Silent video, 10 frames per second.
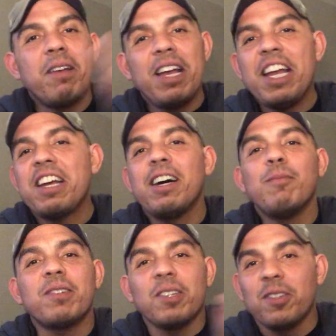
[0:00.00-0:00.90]

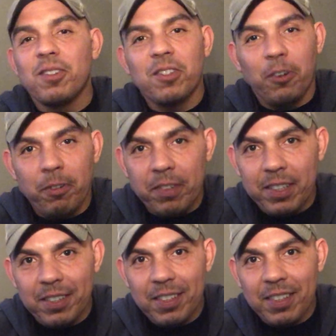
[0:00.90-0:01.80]
to the
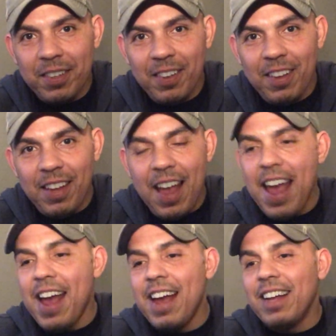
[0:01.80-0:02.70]
surface,
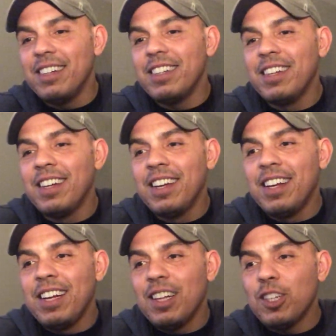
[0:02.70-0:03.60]
and
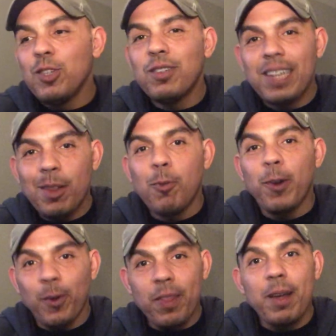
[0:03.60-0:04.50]
you see the
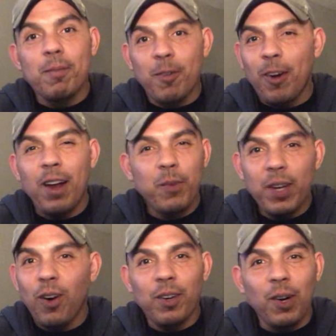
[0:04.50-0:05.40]
real them, right? We
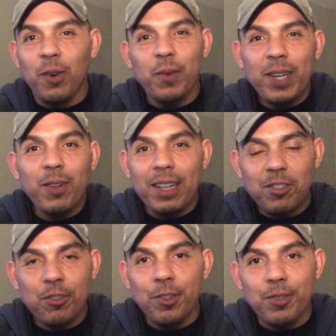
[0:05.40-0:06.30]
know that's
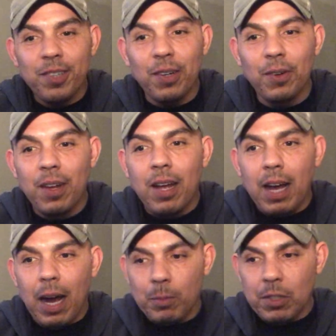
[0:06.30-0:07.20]
true. So
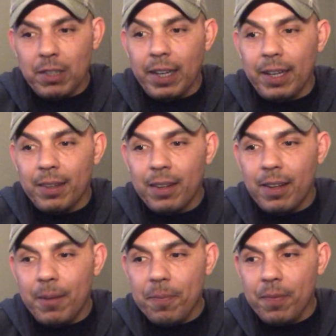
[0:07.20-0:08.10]
I'm just saying,
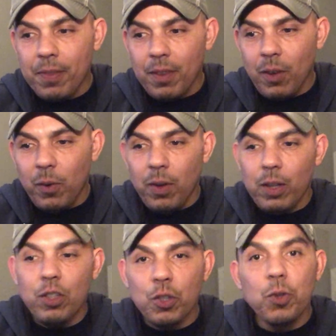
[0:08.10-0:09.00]

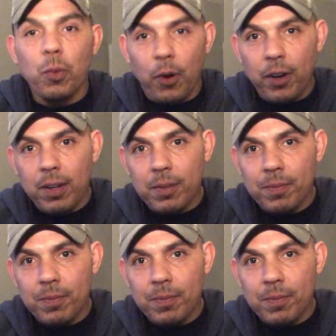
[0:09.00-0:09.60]
do the work,